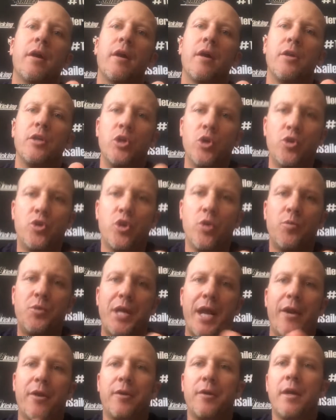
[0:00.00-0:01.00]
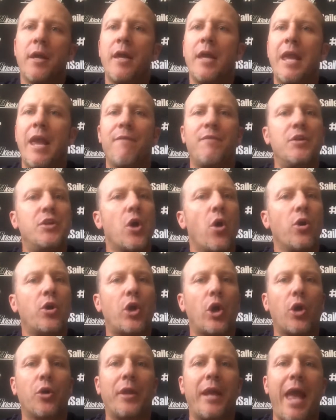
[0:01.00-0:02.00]
YouTube channel. If you don't
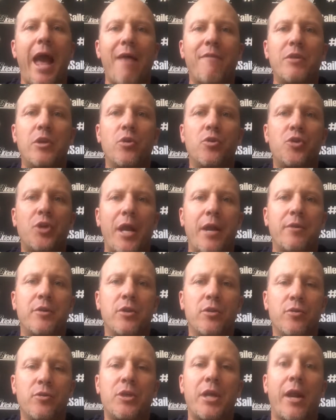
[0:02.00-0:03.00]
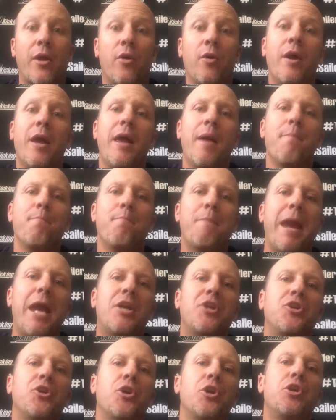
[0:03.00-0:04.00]
currently have a YouTube channel, make
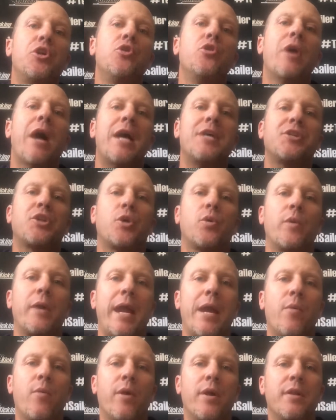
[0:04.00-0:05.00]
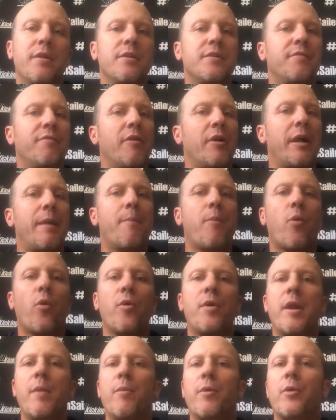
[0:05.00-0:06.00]
sure you guys create one. It's very
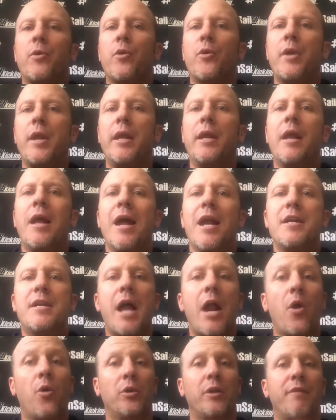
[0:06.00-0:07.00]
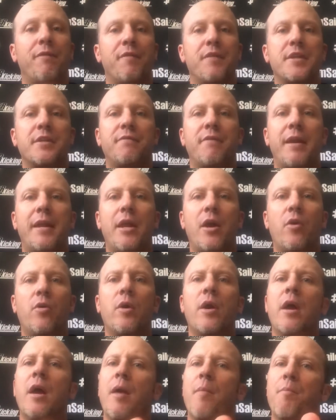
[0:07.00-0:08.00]
important in recruiting, not only for this video,
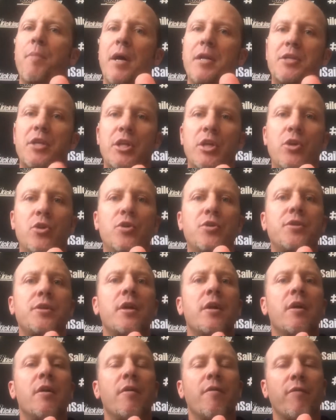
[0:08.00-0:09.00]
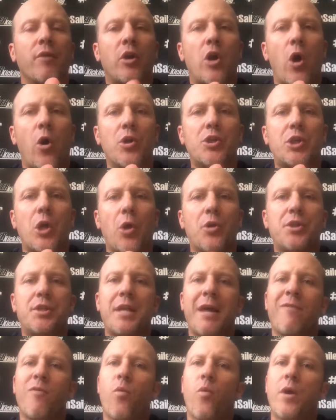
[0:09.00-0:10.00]
but to use for college coaches
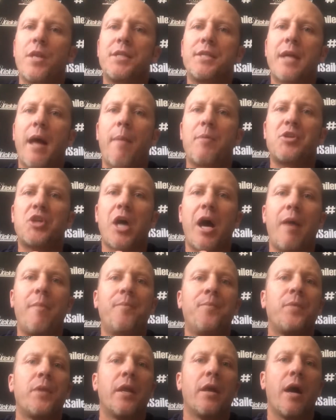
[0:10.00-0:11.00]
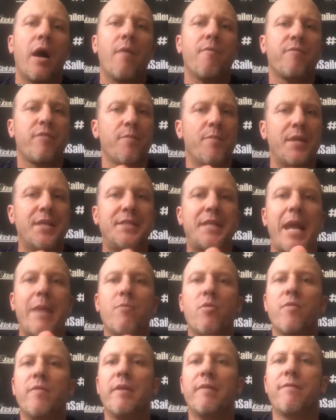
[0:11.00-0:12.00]
to have a one-stop shop from this day
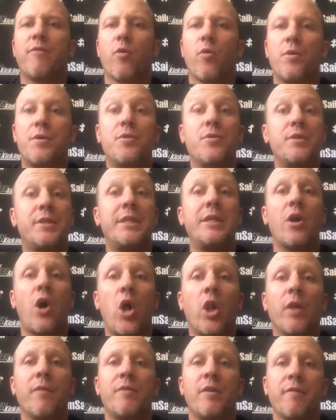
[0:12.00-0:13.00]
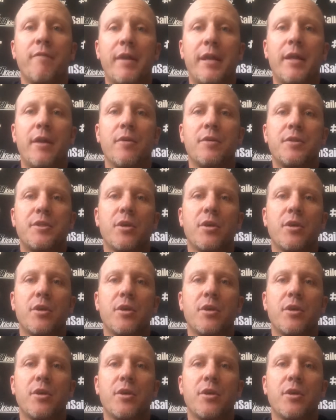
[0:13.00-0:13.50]
moving forward to see all of your videos.